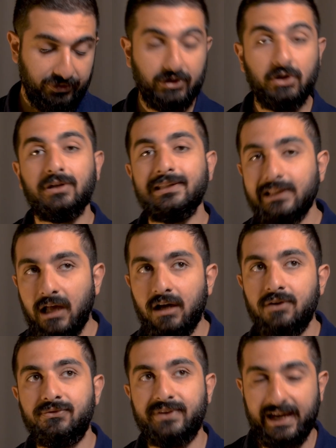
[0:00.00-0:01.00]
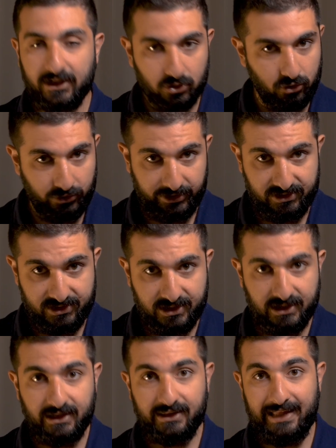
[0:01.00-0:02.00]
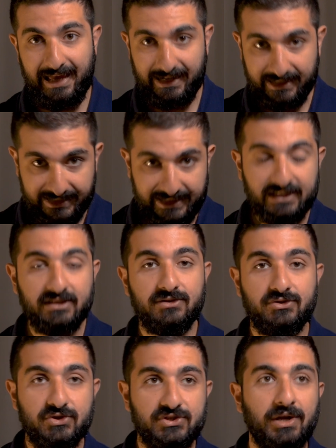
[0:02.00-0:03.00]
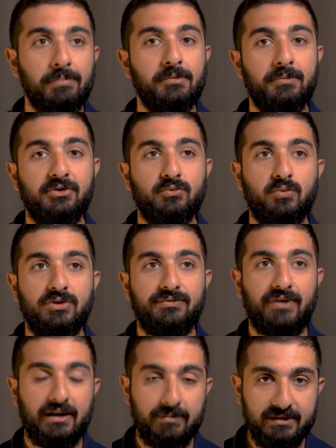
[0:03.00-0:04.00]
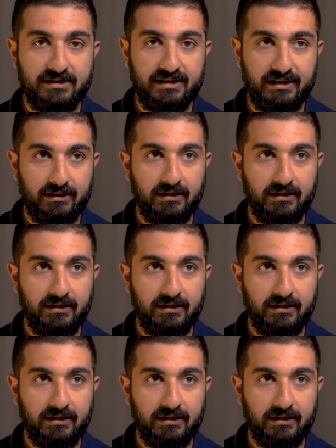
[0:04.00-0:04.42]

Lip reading: There are a lot of categories that need to supplement with vitamin D